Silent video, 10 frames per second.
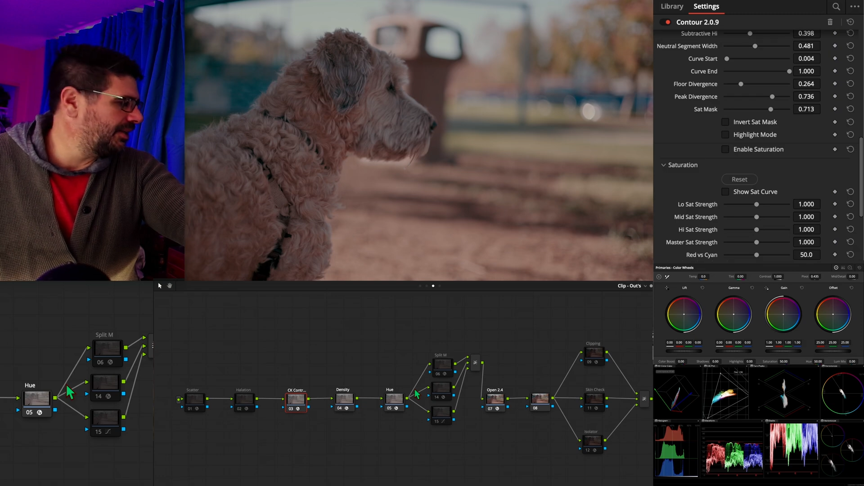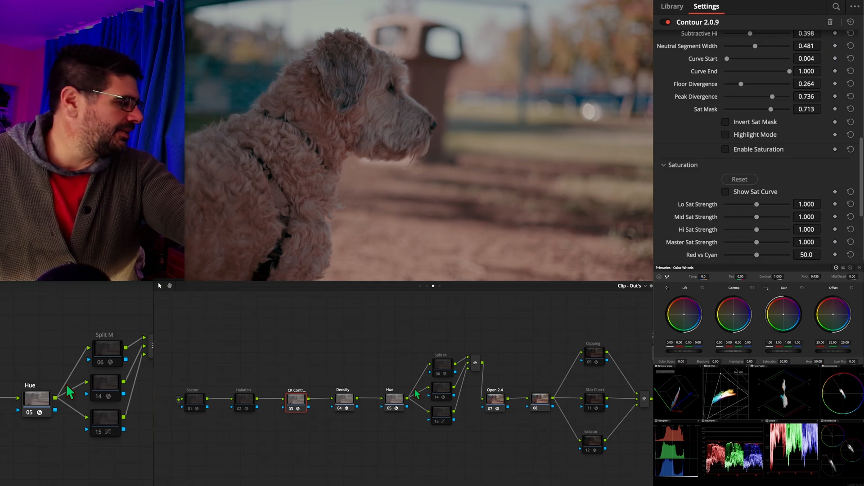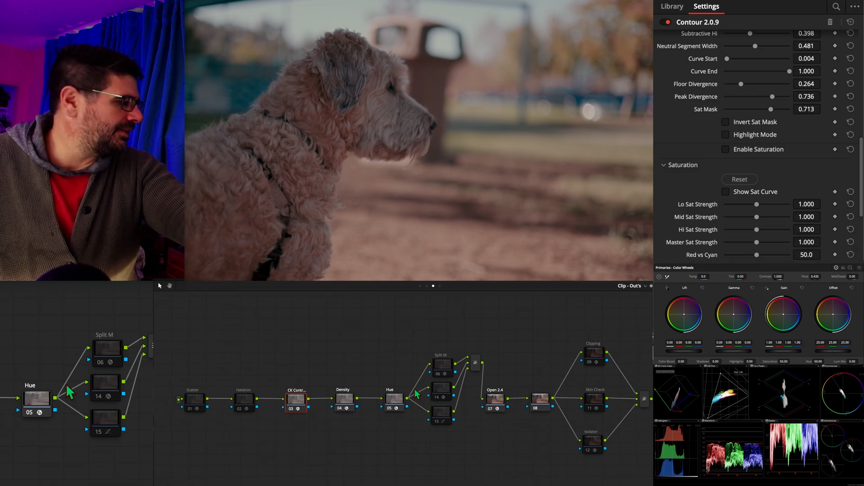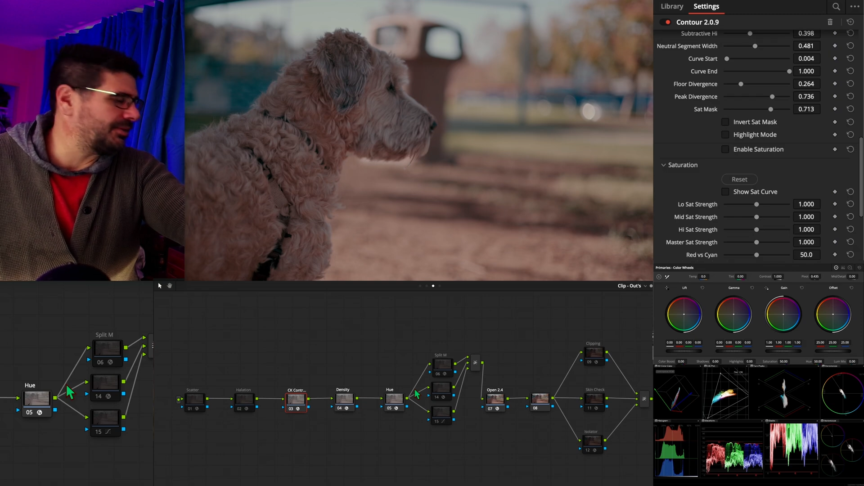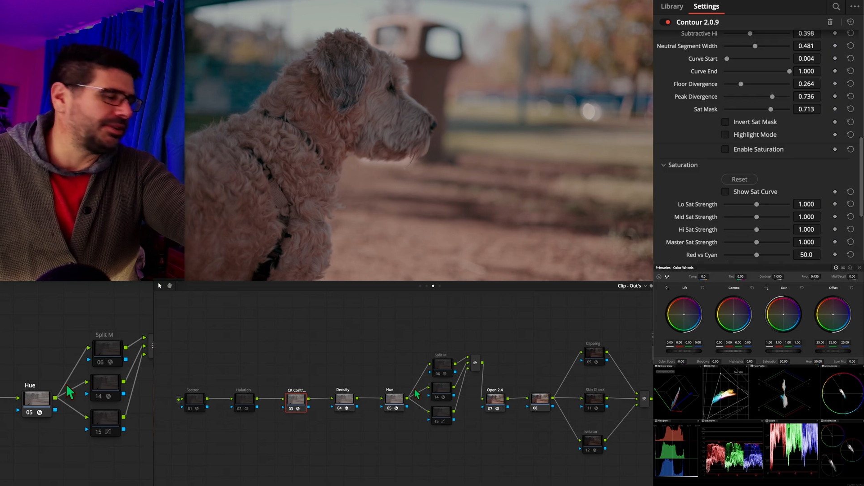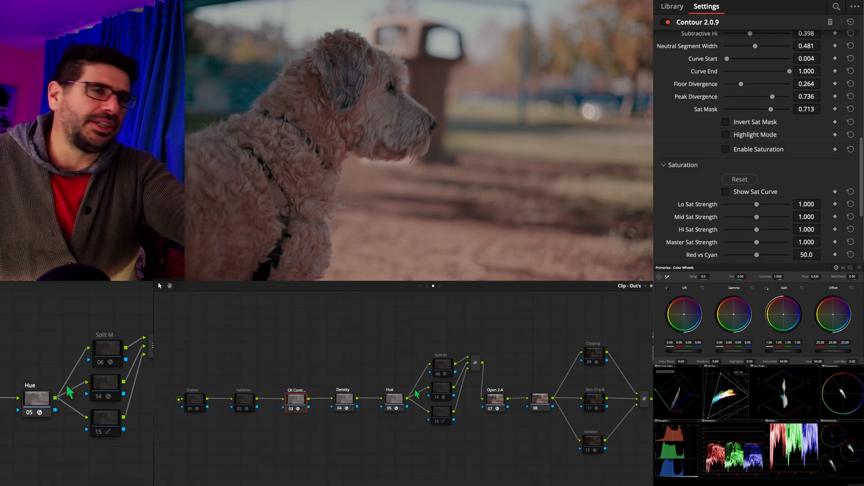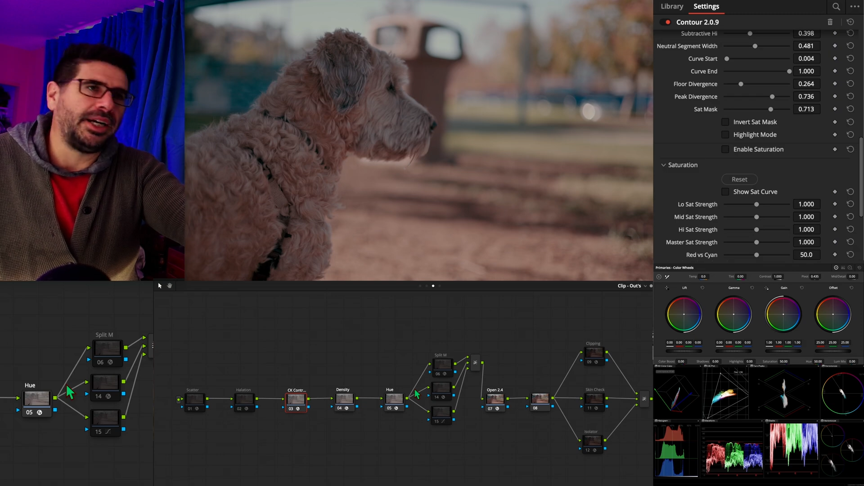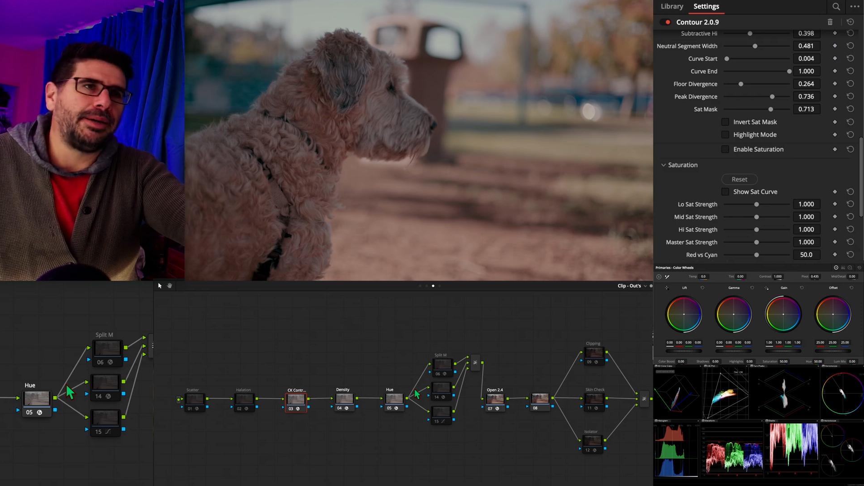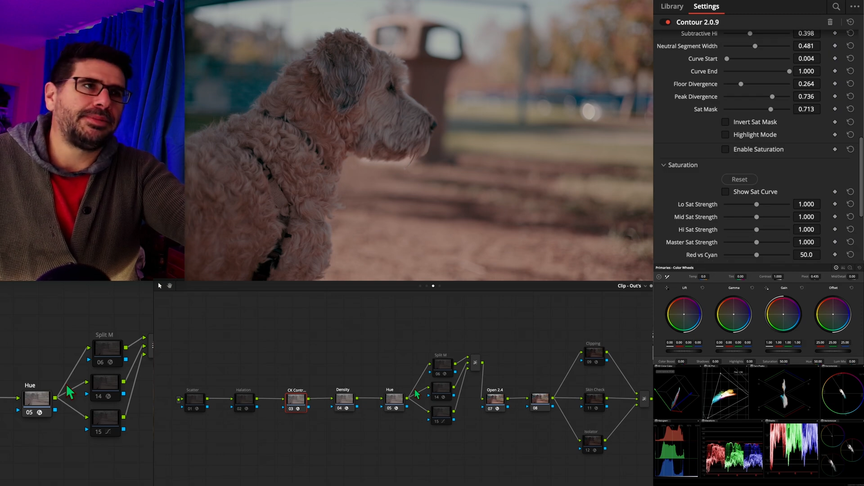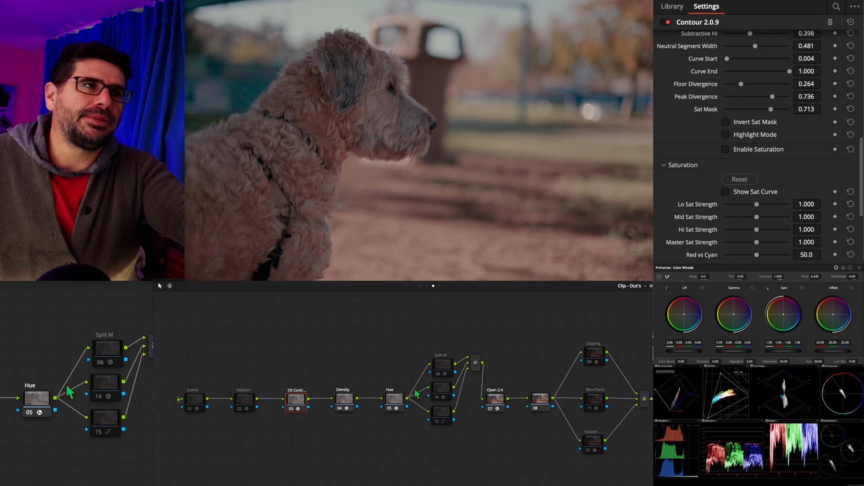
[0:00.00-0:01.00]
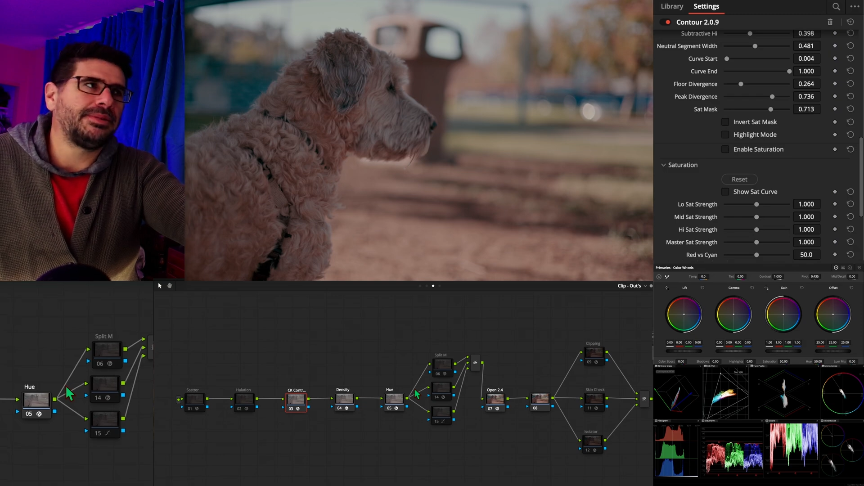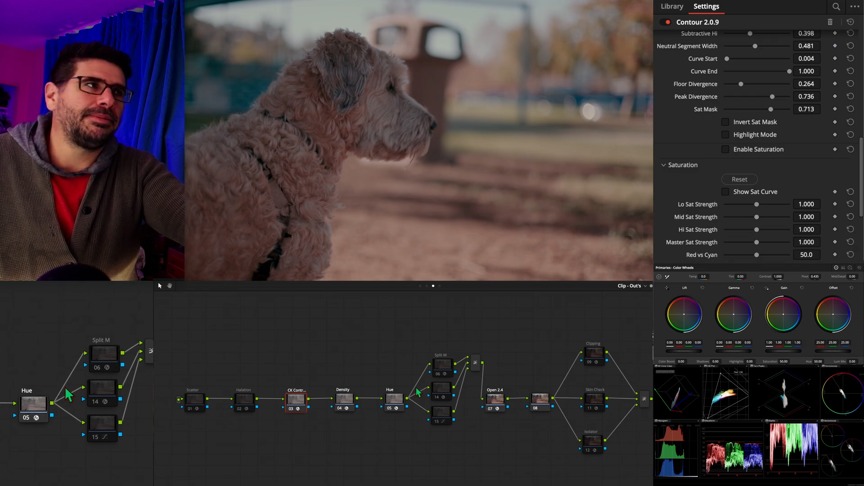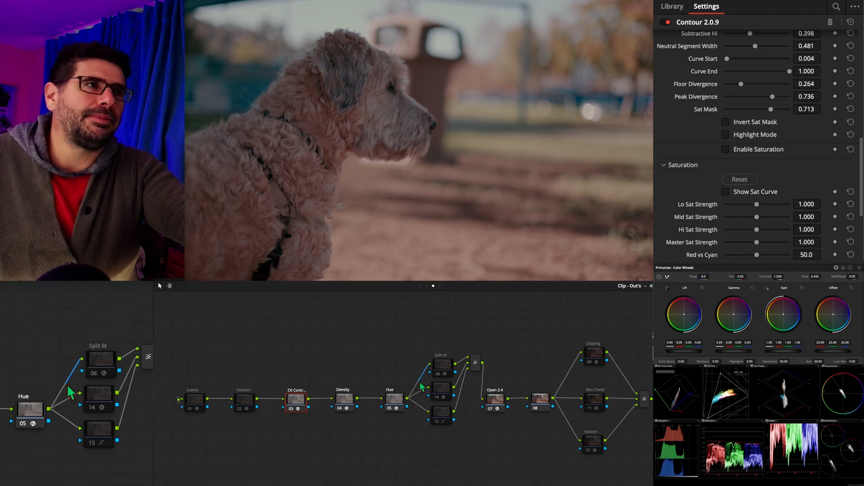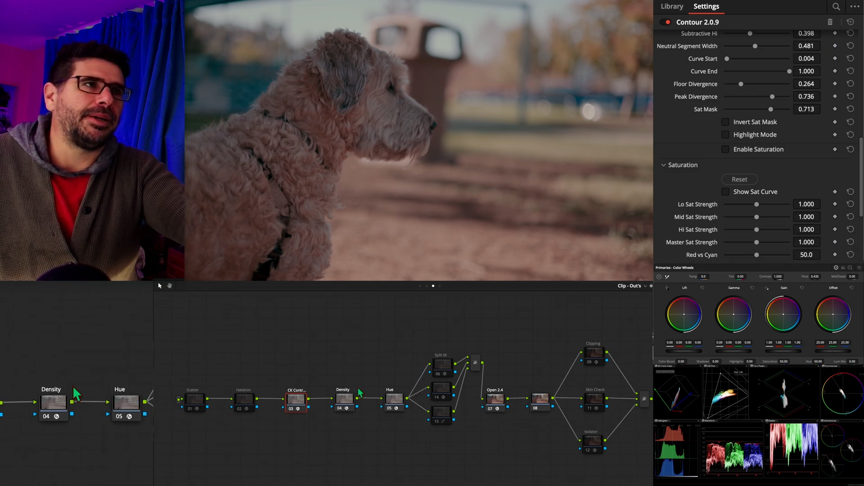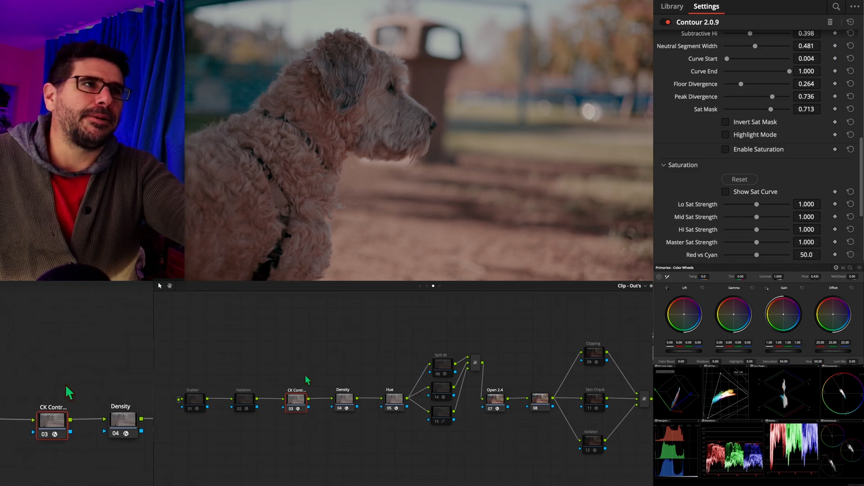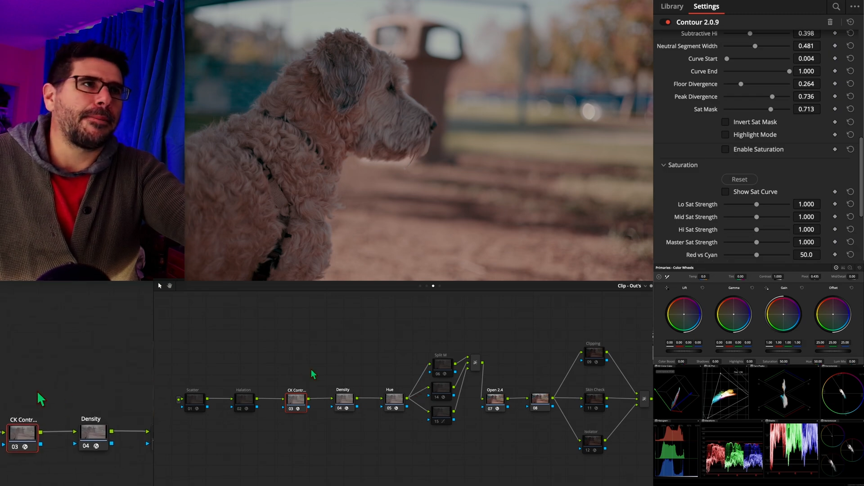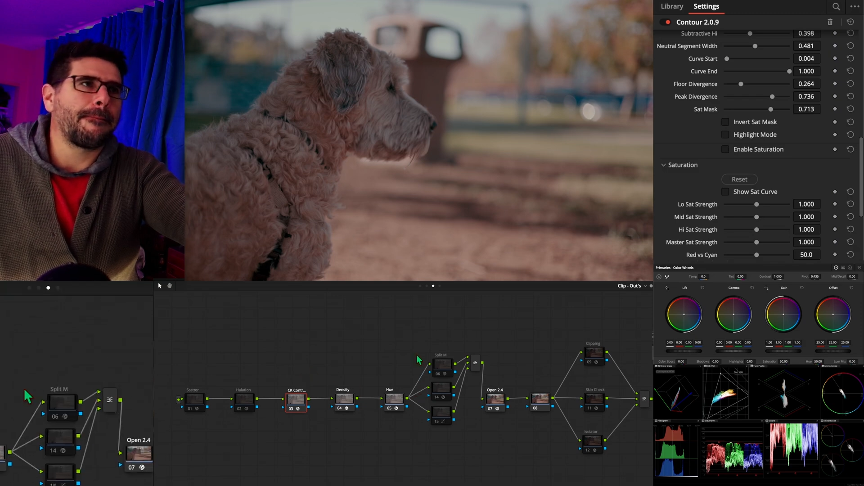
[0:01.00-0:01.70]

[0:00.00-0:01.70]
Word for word: different jobs. But